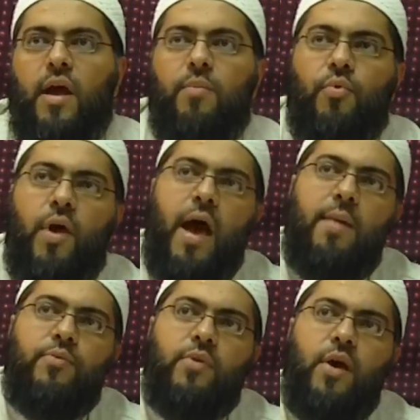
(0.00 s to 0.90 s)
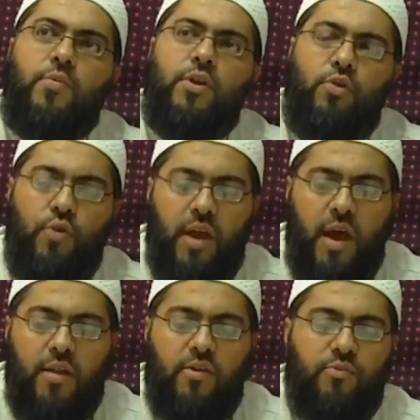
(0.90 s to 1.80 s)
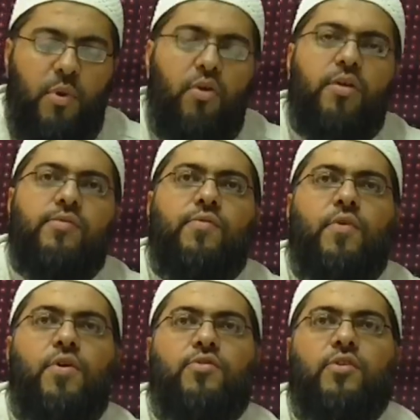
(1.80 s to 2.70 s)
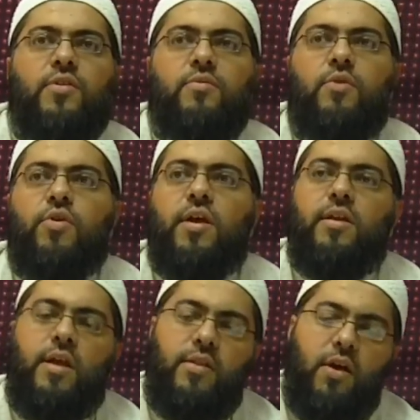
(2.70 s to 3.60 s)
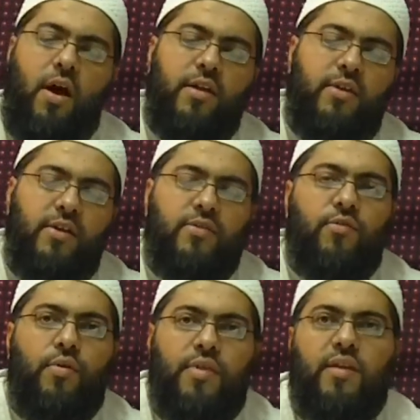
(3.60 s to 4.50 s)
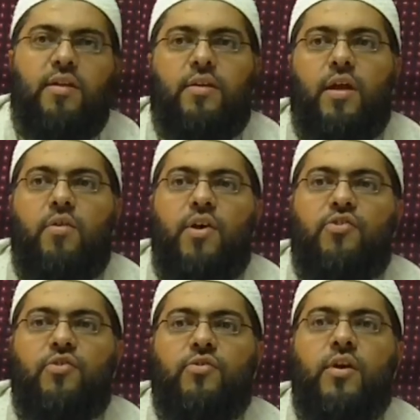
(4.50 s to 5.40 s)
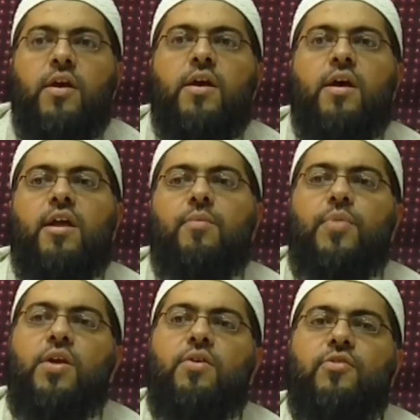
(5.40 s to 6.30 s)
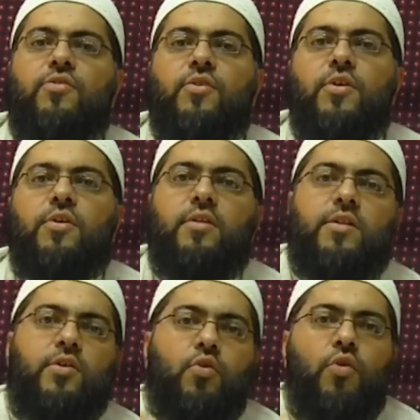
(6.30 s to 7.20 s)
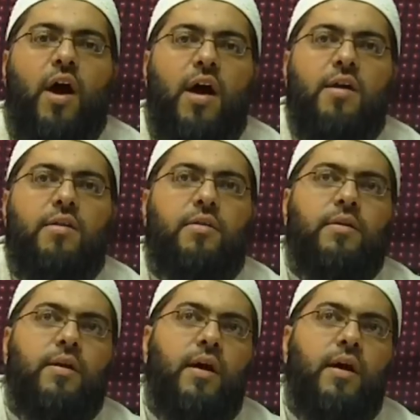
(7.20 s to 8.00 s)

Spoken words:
And perhaps when you look at the spirit of the verse and look in the context of the authentic narrations, it appears that the Quran